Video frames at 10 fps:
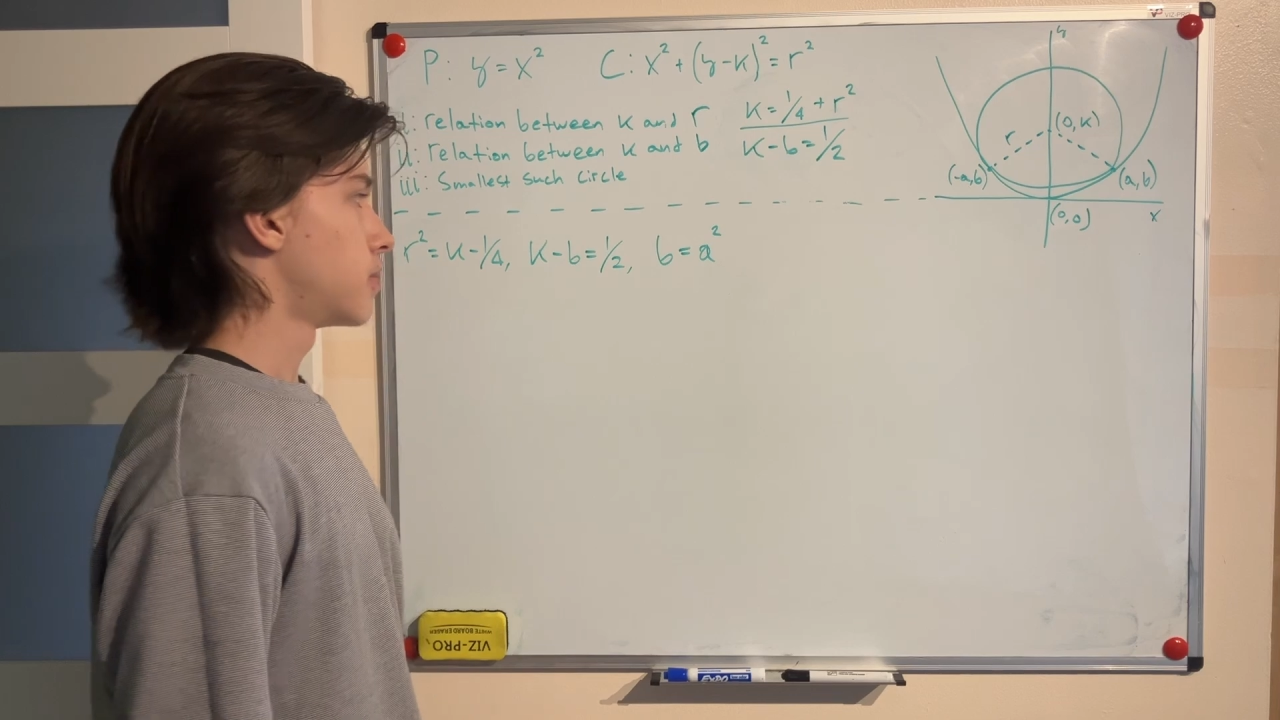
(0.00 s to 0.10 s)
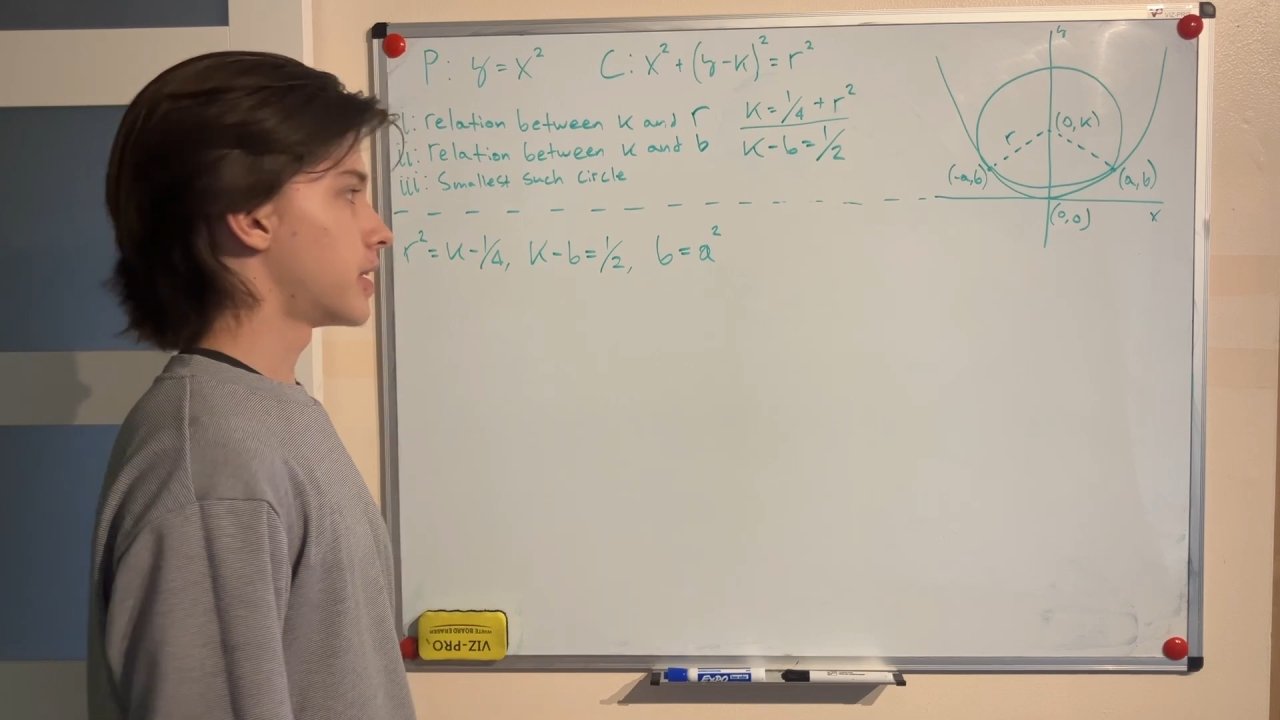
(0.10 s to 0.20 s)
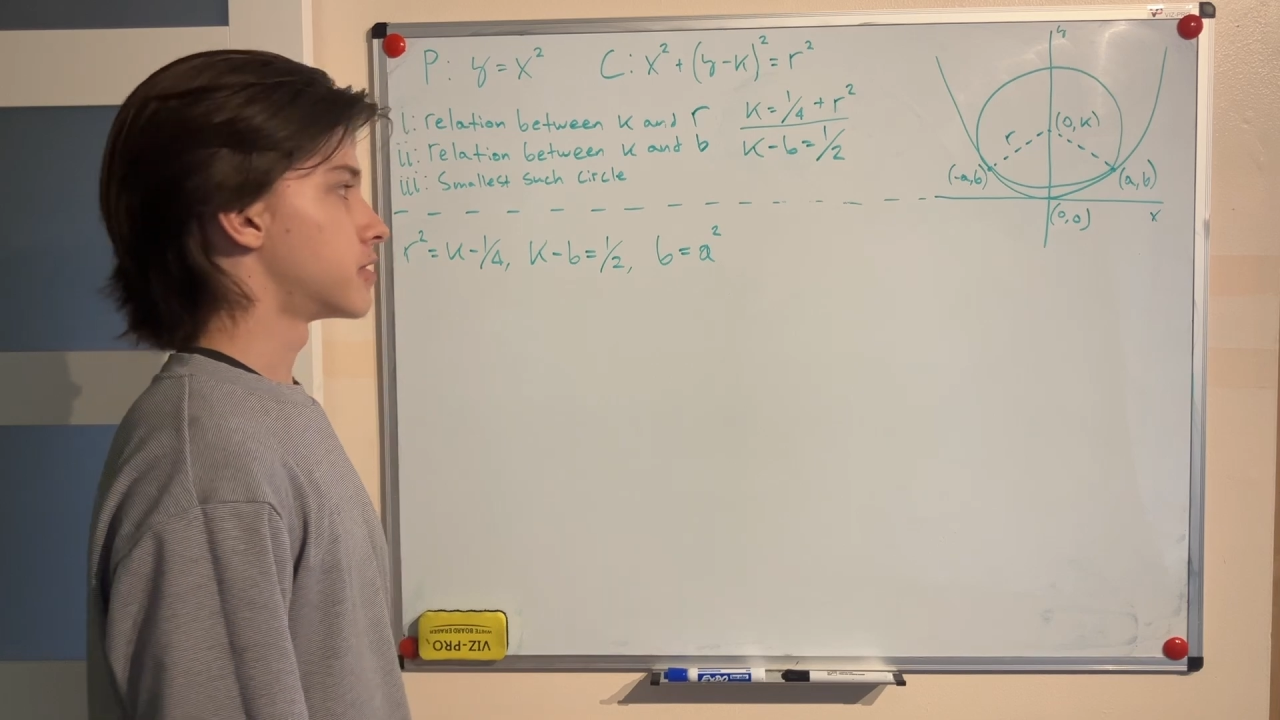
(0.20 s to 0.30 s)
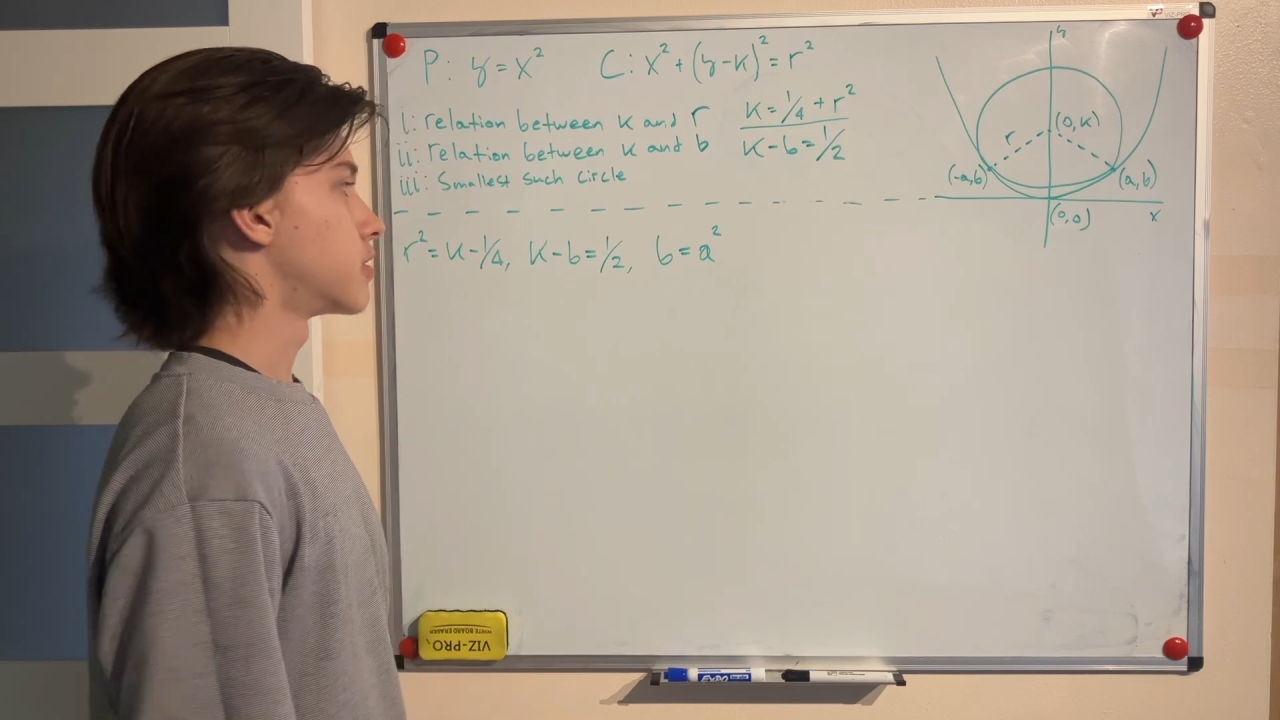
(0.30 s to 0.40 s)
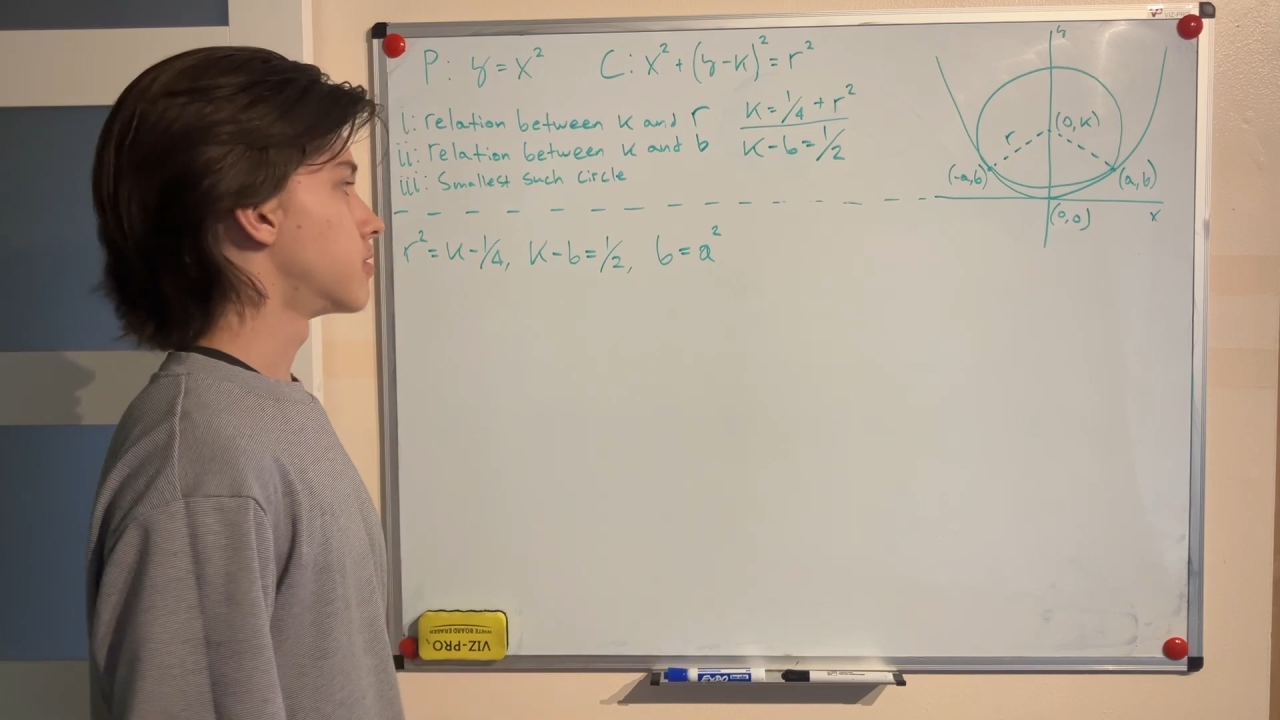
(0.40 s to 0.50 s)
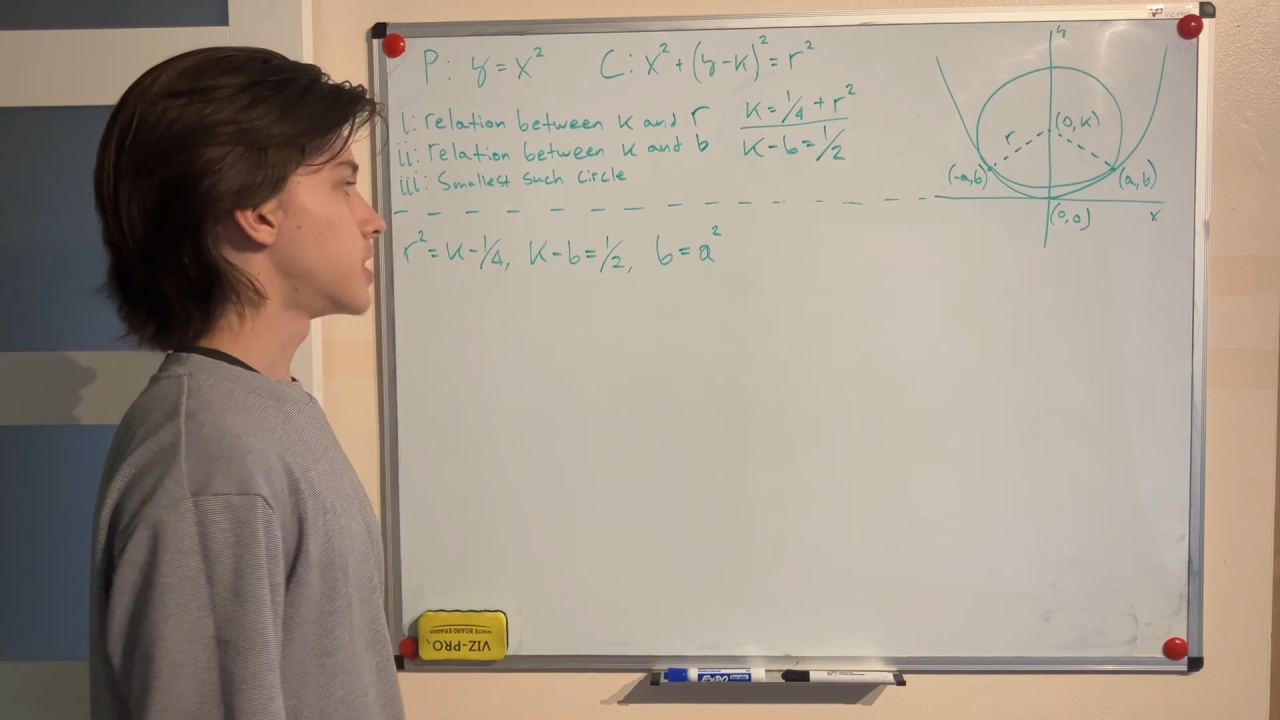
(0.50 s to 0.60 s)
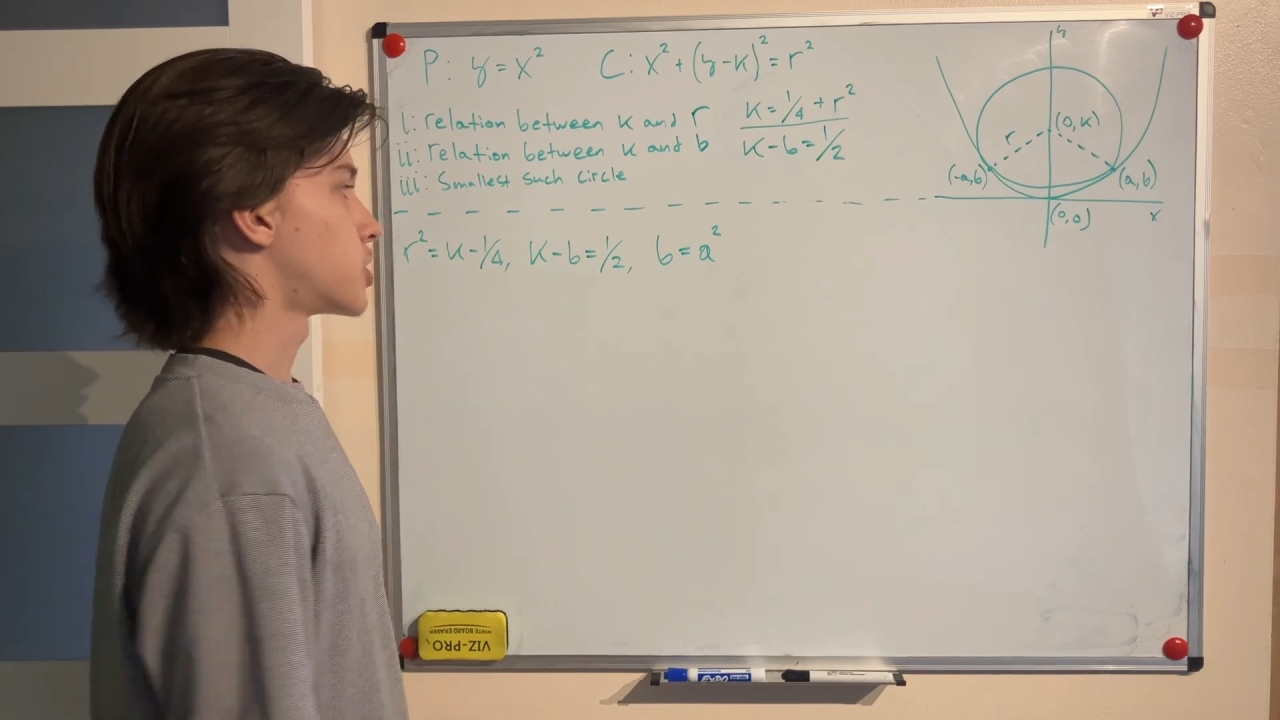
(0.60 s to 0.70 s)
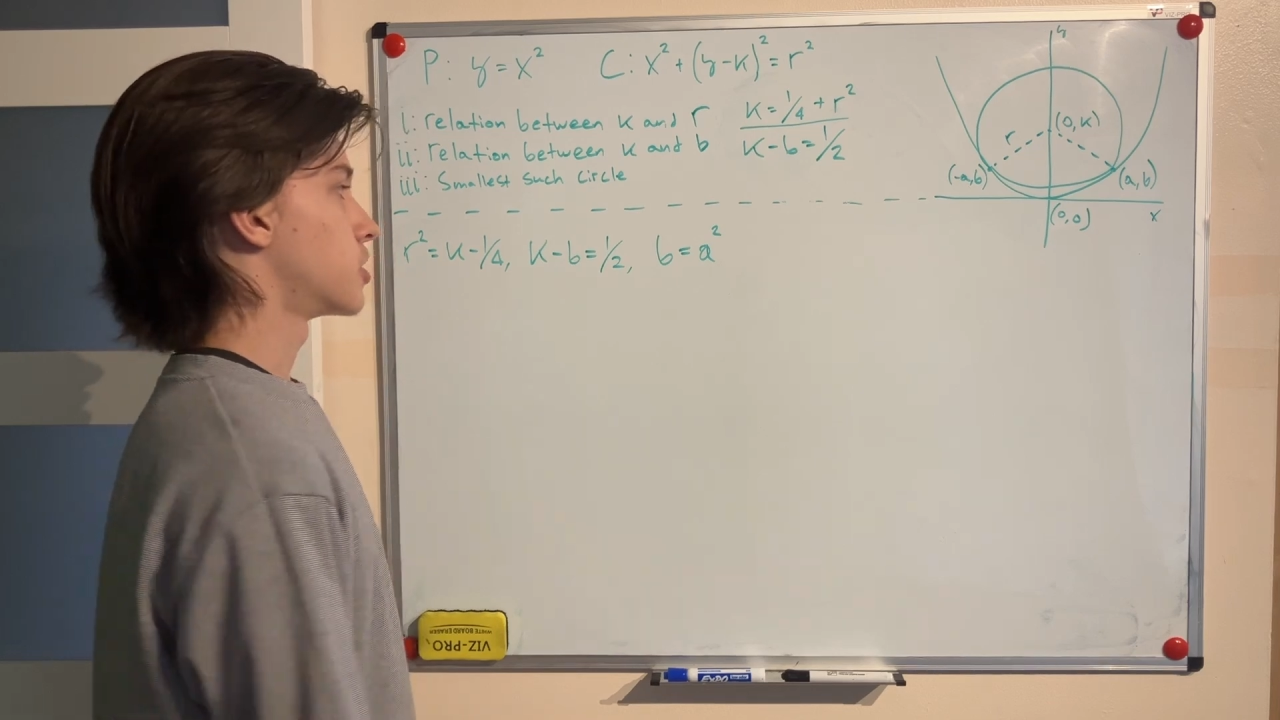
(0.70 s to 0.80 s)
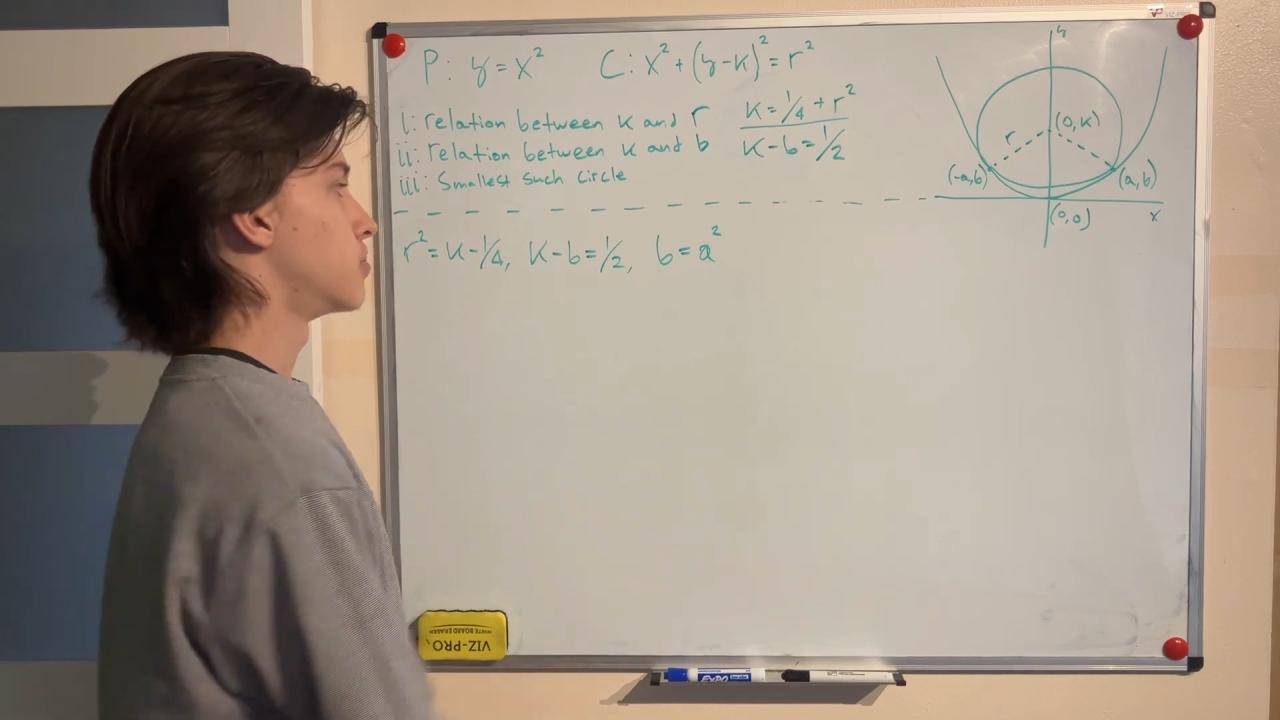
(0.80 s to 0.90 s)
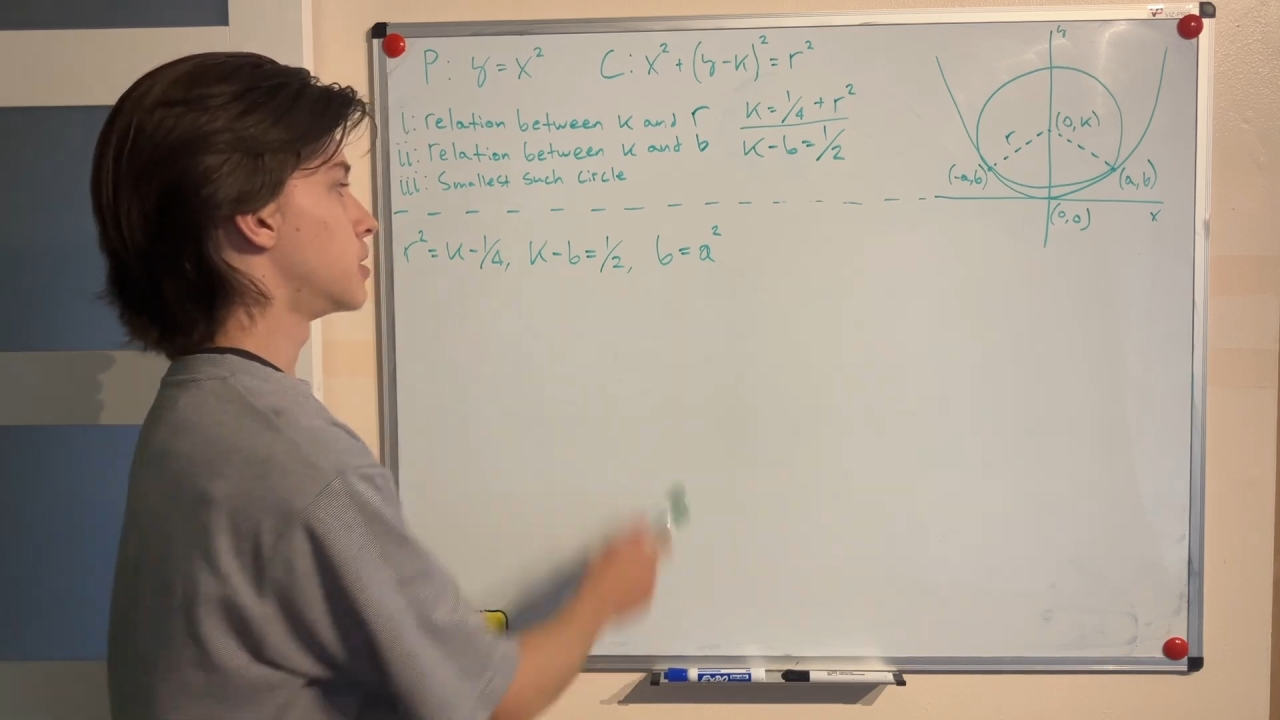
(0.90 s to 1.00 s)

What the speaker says: By relation,